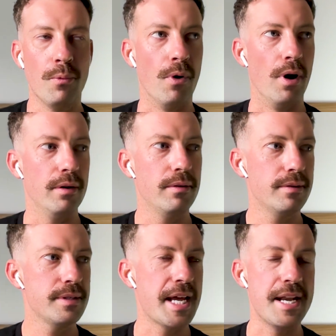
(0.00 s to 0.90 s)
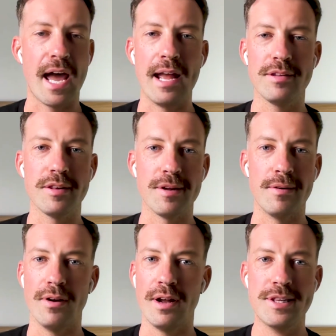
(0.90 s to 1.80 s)
what ten days or
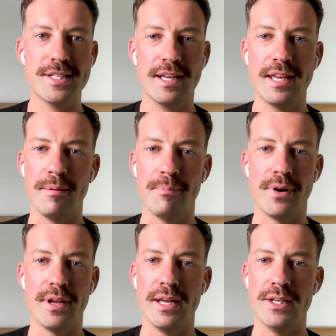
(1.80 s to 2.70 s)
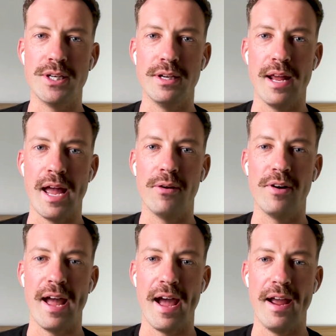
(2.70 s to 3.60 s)
so, I start getting pretty itchy and
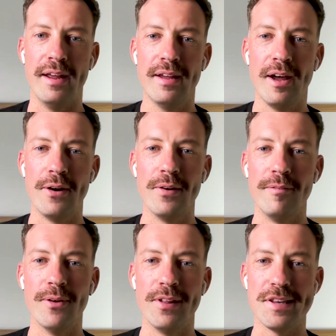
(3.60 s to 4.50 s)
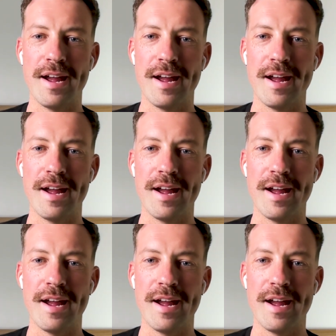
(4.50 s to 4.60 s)
angry. Hey, I don't know if you're the